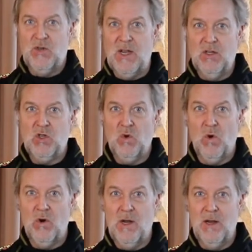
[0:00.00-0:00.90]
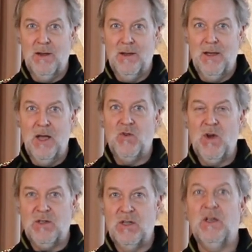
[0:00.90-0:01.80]
trend story
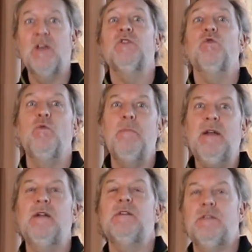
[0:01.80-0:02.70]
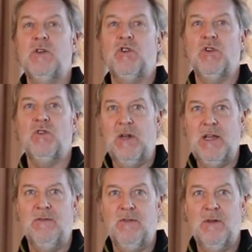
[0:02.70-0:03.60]
addresses us who made a decision to
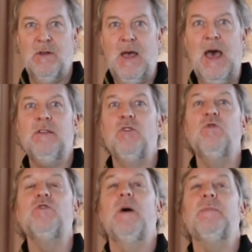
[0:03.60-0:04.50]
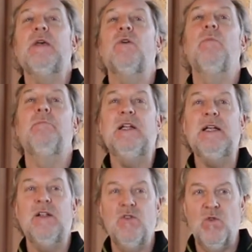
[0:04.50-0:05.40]
leave and to do something
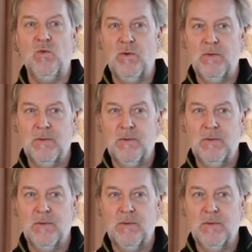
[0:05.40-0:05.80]
completely new.